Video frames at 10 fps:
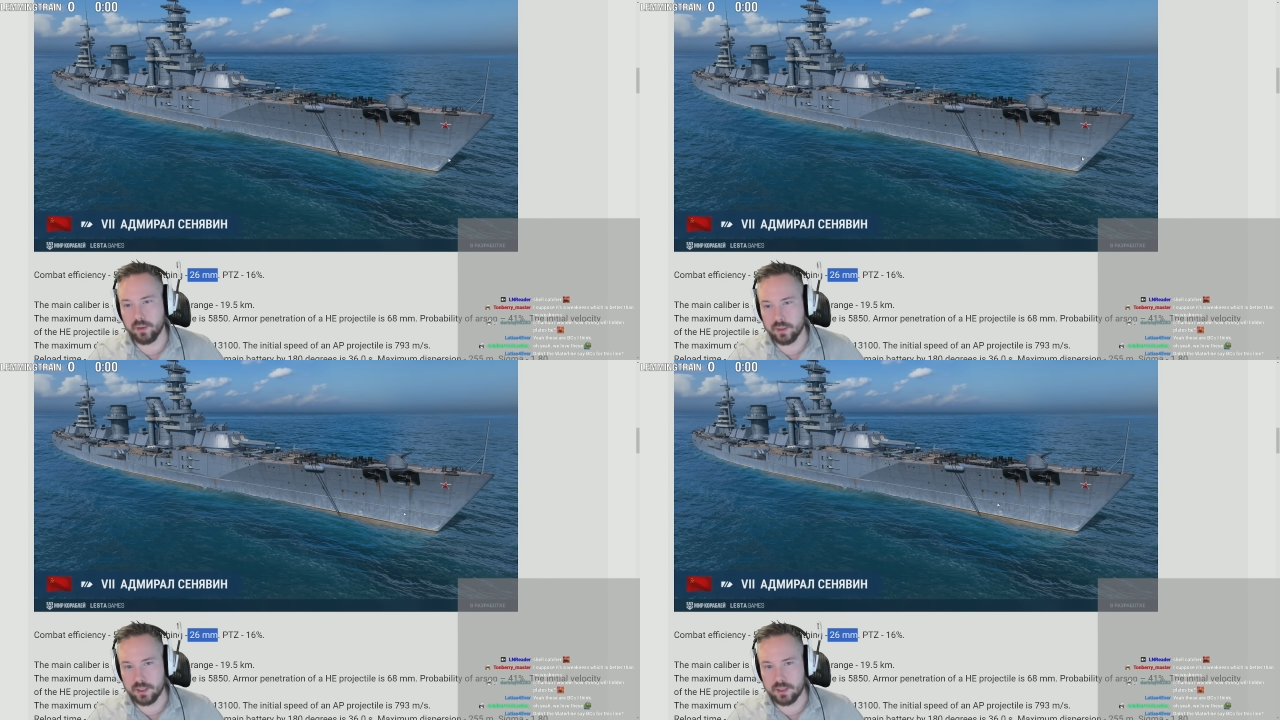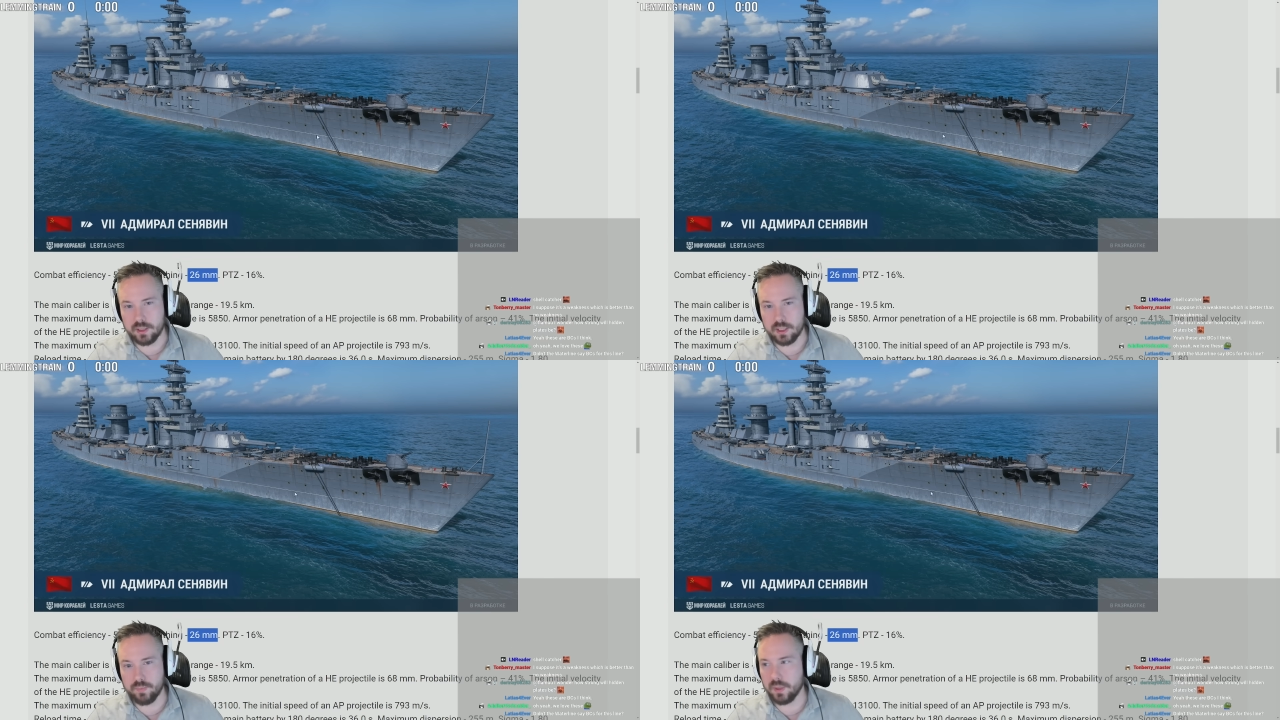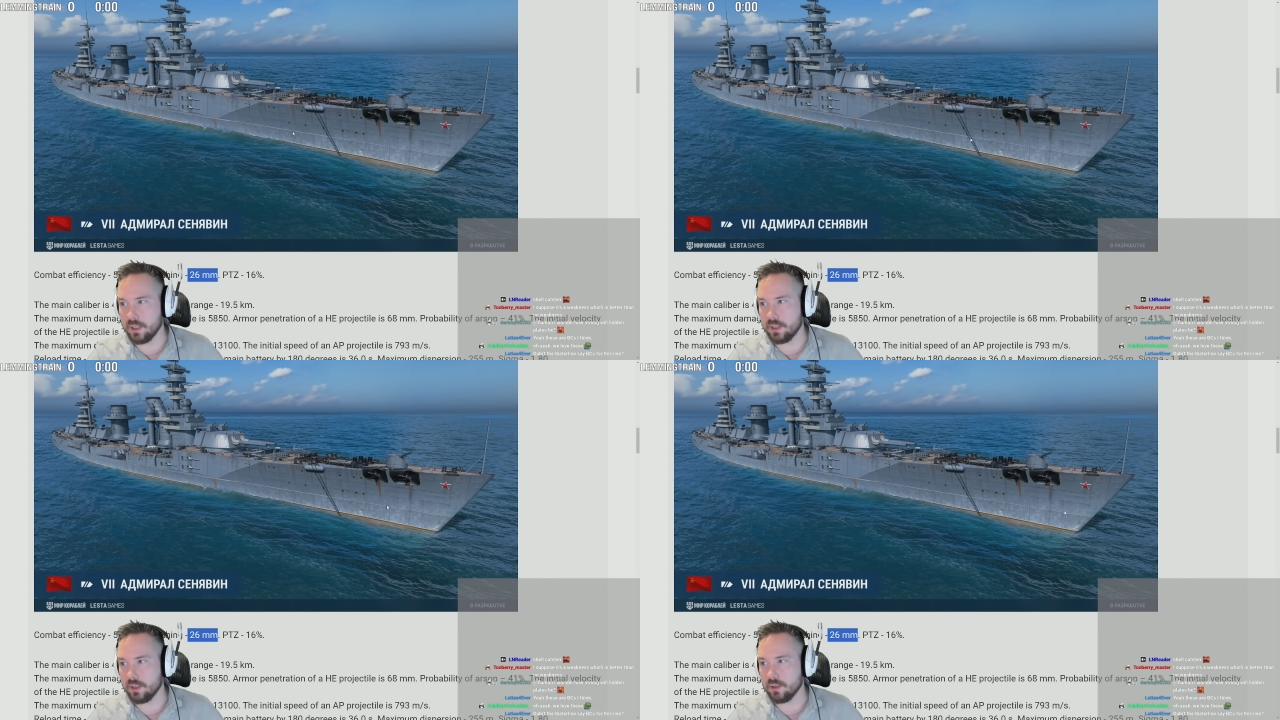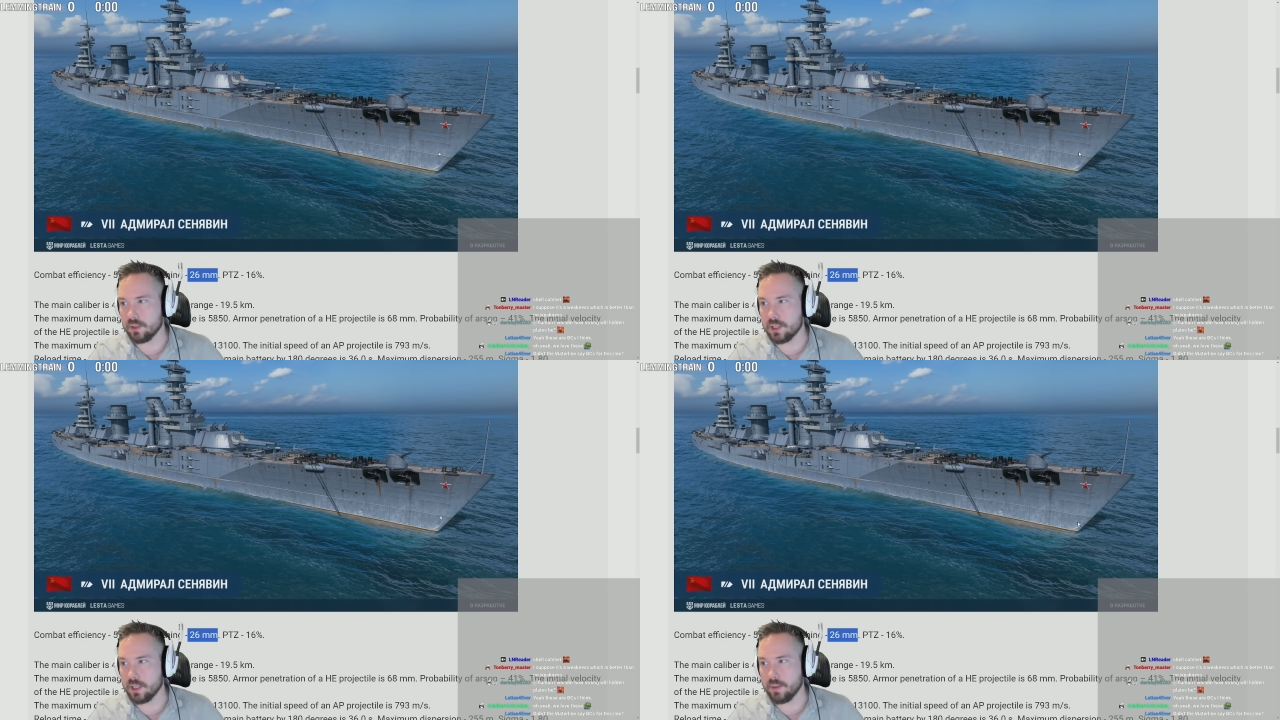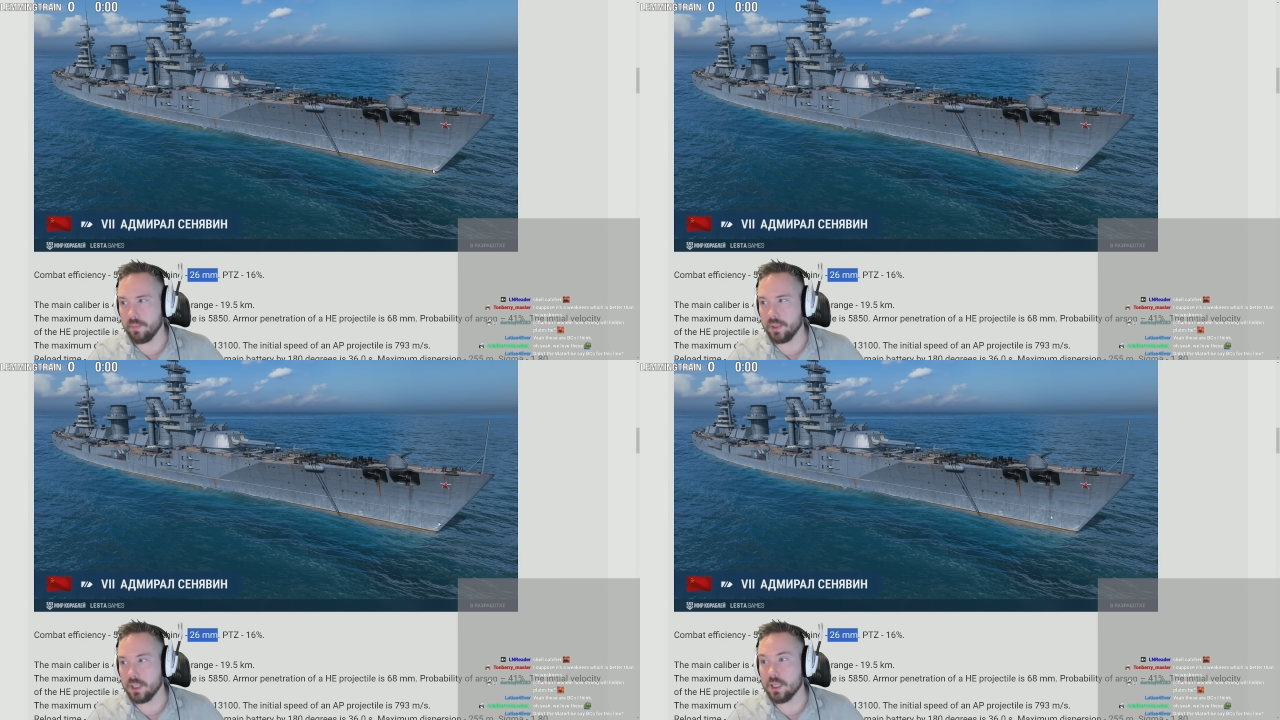This plate here looks like a
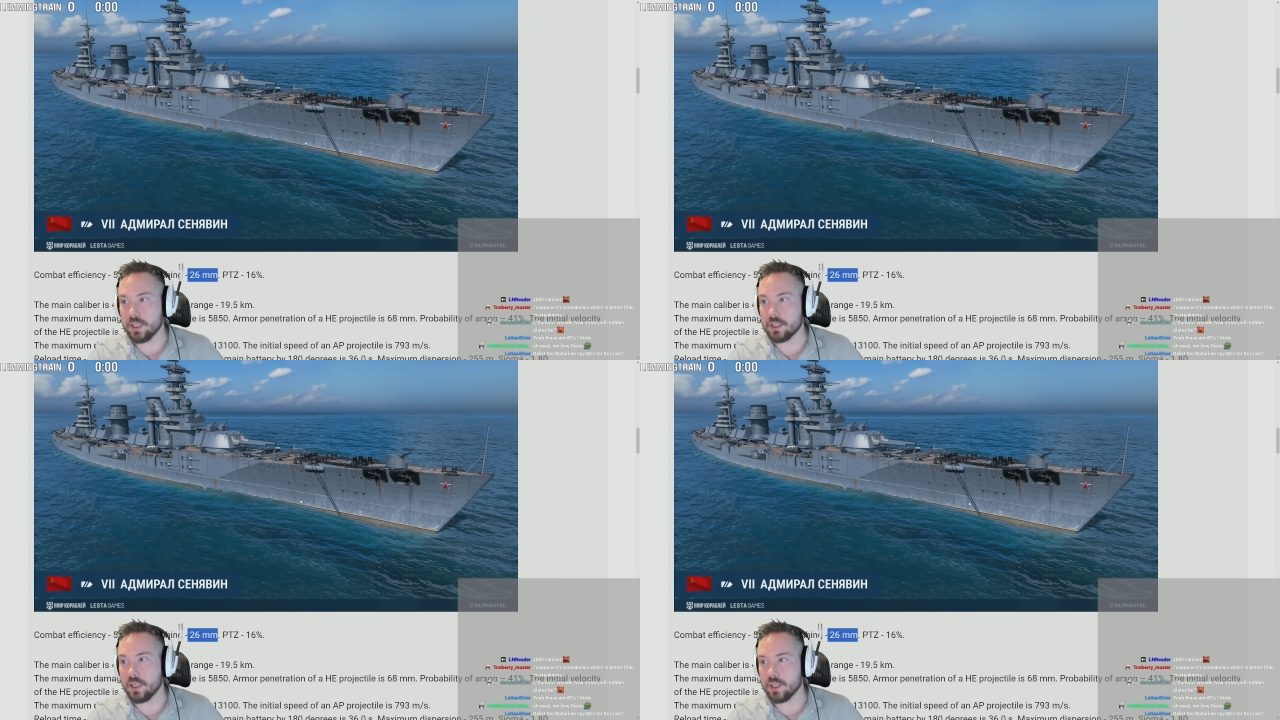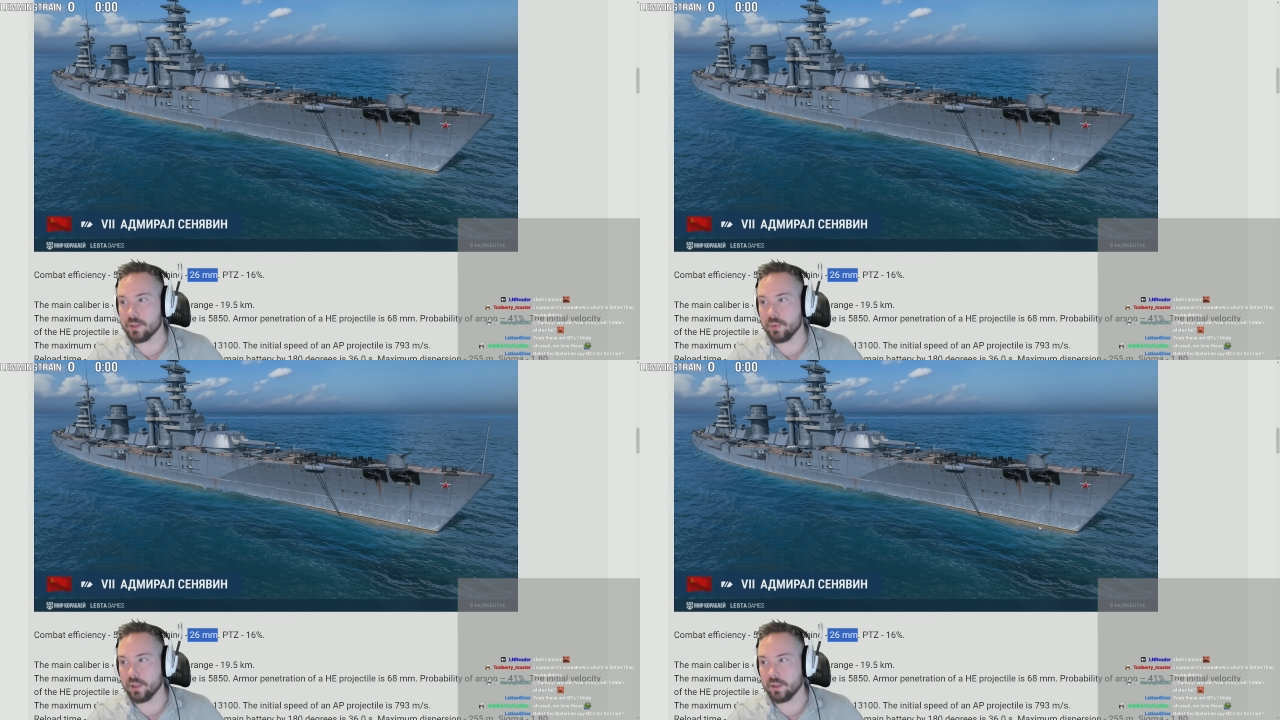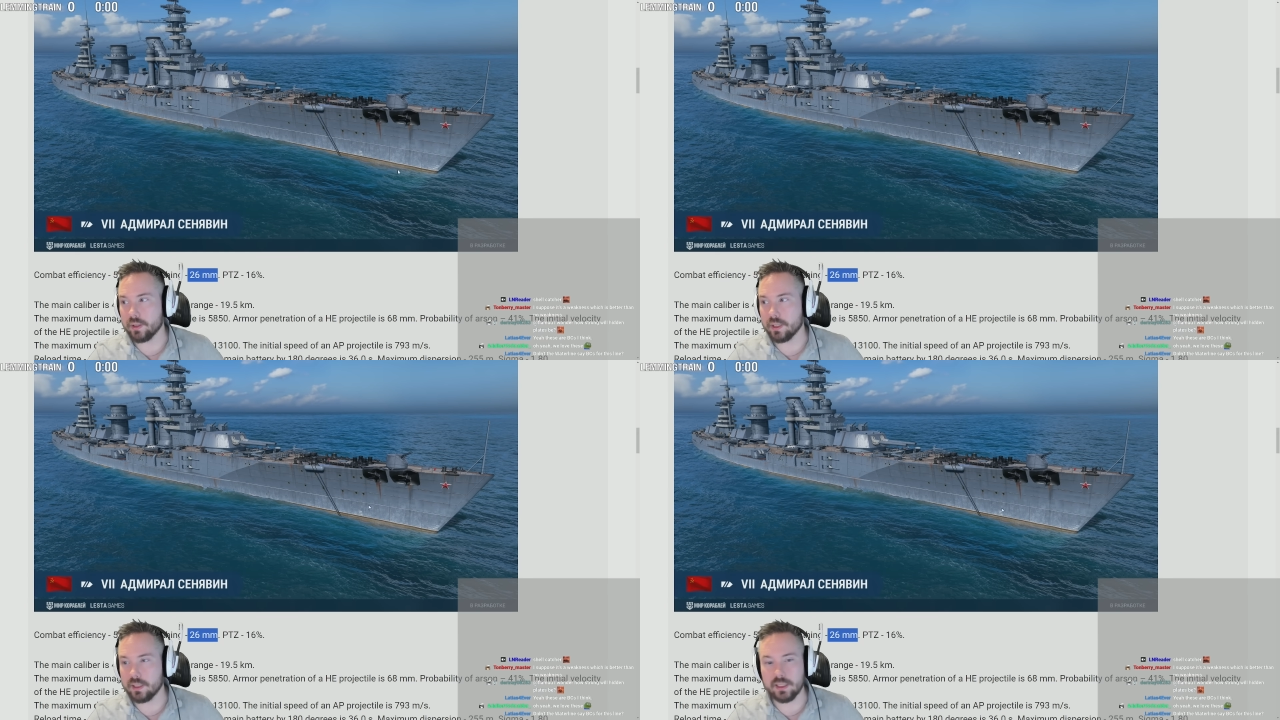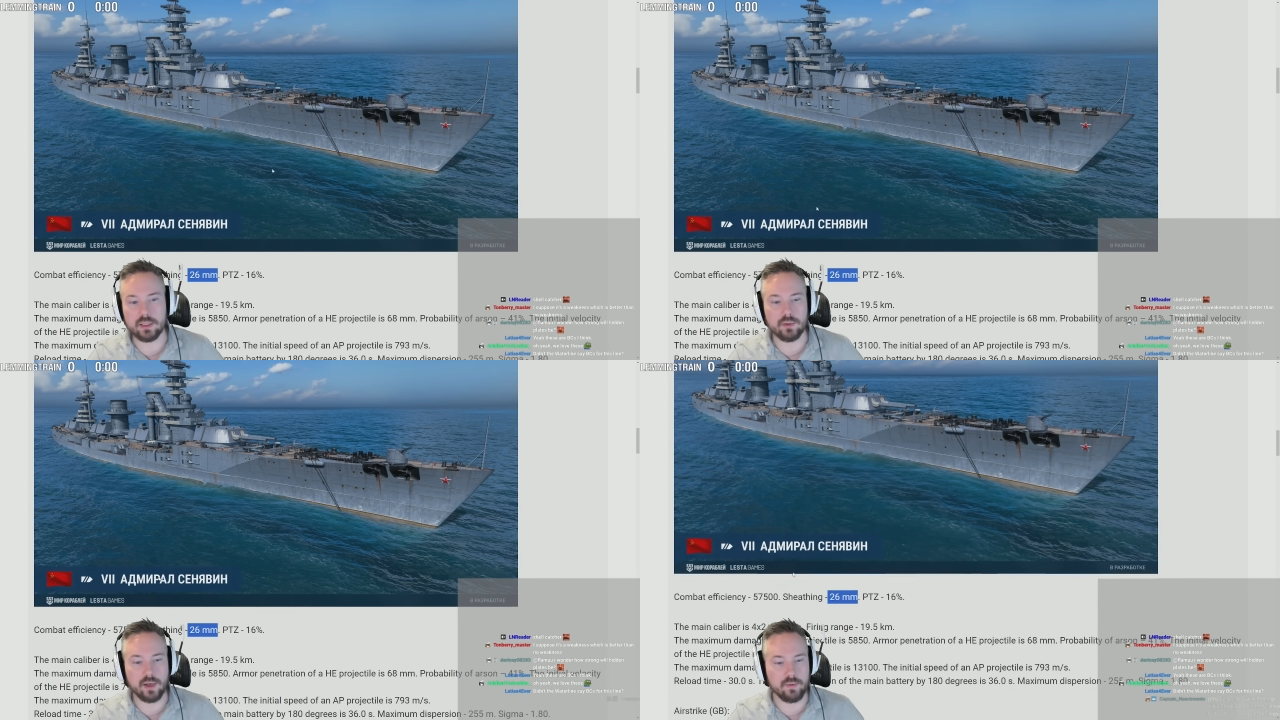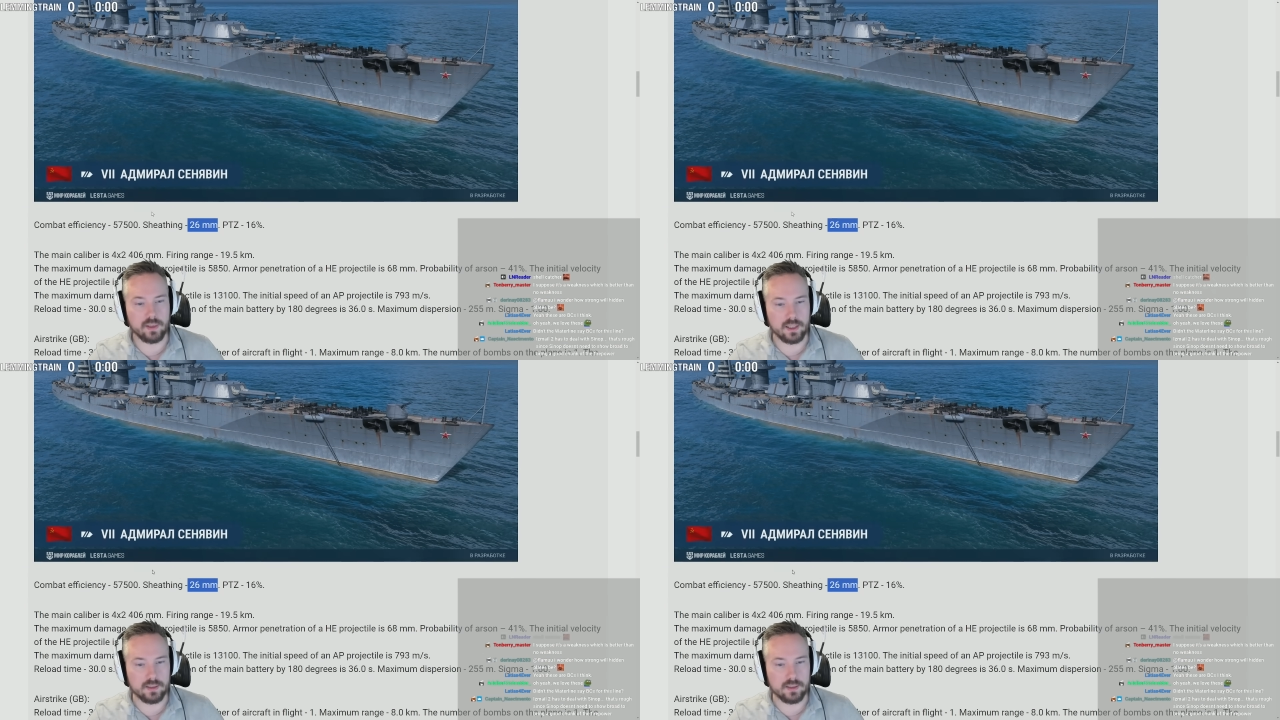big ass icebreaker. They tend to have that.